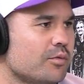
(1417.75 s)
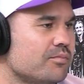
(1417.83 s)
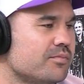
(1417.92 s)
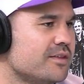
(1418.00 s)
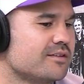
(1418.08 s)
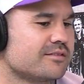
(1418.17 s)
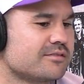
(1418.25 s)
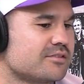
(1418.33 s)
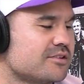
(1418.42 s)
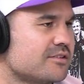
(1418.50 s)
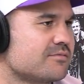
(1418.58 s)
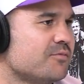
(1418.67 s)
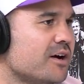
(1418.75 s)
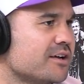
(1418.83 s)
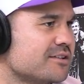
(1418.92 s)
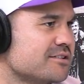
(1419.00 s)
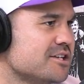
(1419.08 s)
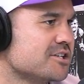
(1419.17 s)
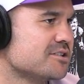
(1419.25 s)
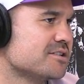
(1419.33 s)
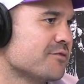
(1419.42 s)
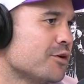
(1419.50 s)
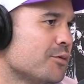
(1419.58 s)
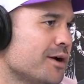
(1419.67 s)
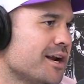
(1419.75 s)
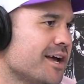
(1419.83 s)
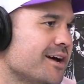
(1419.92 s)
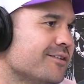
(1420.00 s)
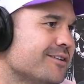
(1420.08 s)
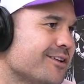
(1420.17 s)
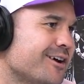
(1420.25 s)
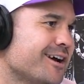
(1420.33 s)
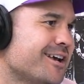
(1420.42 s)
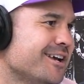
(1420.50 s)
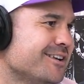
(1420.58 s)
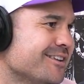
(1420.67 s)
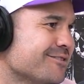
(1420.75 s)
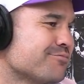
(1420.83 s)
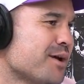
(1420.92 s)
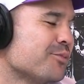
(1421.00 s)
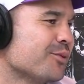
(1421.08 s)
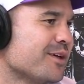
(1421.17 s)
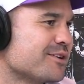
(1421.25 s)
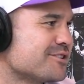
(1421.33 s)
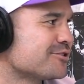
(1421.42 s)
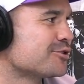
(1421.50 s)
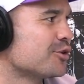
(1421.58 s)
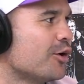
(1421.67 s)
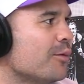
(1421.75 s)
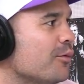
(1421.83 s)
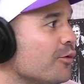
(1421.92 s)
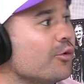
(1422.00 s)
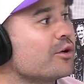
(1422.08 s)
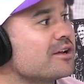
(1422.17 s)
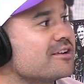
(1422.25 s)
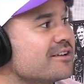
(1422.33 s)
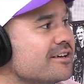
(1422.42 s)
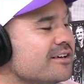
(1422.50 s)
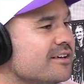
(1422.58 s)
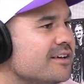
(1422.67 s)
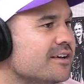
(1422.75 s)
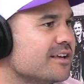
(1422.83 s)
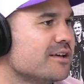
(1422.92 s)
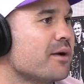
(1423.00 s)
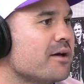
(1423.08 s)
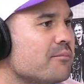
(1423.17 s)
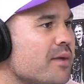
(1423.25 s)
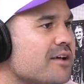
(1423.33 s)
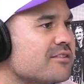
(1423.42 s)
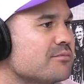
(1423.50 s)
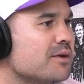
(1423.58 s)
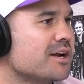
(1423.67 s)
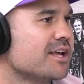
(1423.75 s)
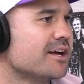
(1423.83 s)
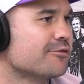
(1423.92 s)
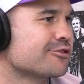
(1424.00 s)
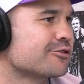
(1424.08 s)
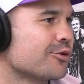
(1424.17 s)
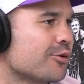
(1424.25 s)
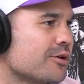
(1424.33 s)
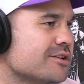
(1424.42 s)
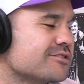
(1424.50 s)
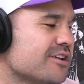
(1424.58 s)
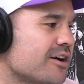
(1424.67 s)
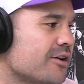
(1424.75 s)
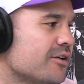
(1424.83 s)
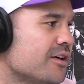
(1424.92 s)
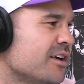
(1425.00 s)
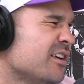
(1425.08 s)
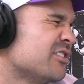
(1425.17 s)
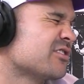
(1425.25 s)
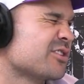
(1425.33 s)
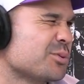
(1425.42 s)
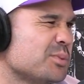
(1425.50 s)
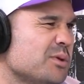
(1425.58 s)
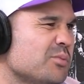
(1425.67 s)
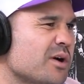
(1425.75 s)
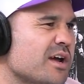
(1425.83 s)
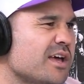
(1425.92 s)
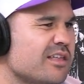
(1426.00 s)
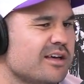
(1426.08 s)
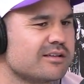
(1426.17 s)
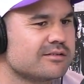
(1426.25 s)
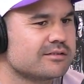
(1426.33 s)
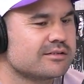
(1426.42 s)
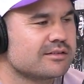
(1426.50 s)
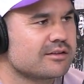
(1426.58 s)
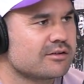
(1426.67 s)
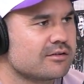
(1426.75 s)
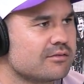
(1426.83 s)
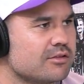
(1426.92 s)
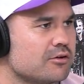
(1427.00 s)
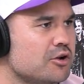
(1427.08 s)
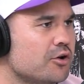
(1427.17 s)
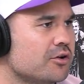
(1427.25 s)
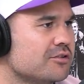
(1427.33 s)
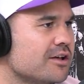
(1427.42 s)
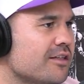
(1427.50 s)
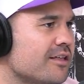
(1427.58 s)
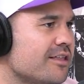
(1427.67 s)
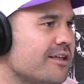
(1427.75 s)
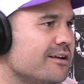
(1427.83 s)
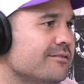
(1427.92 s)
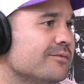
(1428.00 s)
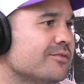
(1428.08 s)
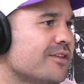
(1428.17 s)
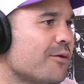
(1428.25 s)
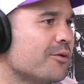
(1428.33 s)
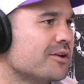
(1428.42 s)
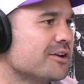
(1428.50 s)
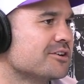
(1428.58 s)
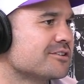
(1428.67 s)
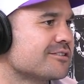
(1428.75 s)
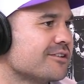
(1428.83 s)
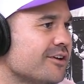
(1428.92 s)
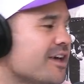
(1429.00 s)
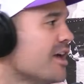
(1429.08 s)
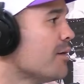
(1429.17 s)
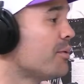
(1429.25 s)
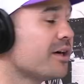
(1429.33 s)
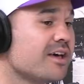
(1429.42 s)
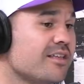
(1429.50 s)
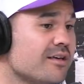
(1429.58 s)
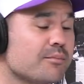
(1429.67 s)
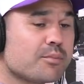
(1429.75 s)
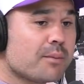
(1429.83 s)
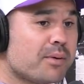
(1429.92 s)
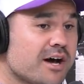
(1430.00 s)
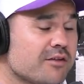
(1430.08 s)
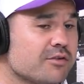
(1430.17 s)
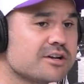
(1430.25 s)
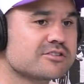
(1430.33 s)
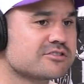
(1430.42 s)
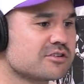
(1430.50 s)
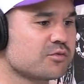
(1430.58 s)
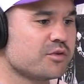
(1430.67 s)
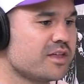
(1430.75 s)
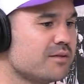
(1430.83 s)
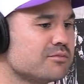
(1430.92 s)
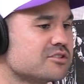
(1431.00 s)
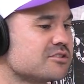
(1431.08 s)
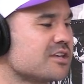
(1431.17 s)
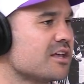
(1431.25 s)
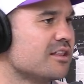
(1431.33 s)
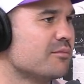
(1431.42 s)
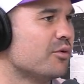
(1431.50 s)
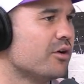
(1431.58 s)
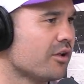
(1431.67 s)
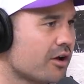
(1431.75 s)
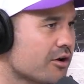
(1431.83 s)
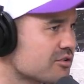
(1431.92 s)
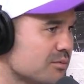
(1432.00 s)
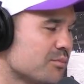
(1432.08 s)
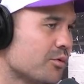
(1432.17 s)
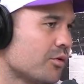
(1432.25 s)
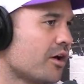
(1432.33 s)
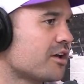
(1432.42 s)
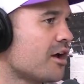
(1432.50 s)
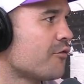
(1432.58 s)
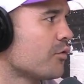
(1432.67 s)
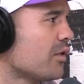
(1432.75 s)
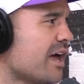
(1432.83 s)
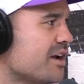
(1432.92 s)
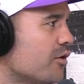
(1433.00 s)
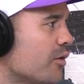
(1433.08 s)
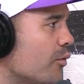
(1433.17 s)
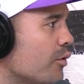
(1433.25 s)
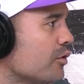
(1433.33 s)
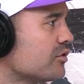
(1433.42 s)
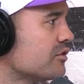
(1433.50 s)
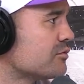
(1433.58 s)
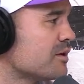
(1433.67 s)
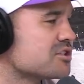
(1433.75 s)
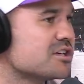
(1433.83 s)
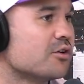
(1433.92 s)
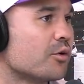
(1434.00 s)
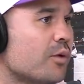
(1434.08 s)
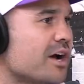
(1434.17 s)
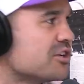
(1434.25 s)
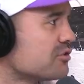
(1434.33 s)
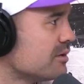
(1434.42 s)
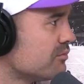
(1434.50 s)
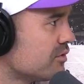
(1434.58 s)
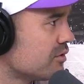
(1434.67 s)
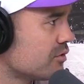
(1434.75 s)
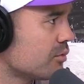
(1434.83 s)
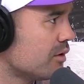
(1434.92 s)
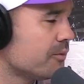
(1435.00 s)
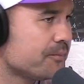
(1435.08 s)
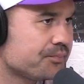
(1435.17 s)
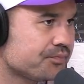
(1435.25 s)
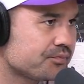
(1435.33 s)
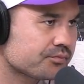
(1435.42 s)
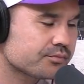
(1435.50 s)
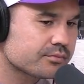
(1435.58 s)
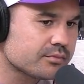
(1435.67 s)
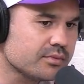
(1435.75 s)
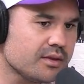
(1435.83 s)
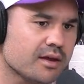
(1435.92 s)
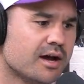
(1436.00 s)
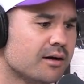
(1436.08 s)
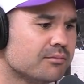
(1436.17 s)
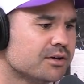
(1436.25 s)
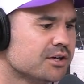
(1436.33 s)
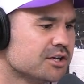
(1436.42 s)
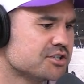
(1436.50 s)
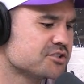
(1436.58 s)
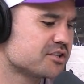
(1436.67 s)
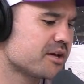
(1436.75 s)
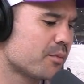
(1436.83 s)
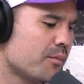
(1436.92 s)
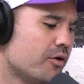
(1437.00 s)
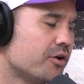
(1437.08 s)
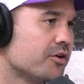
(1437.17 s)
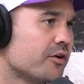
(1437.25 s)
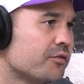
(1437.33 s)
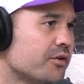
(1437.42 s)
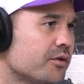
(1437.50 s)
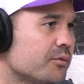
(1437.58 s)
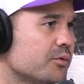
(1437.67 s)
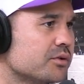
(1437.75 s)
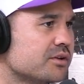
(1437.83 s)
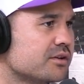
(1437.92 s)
there's fucking snitches everywhere now. Like there's people that just dob or looking to make some money out of a story. So just got to be aware that there are nerds out there that don't want you to just But a part of it is just for them is just getting their mind. I used to be go for late night walks, especially on away trips as well. Just to get my mind off it.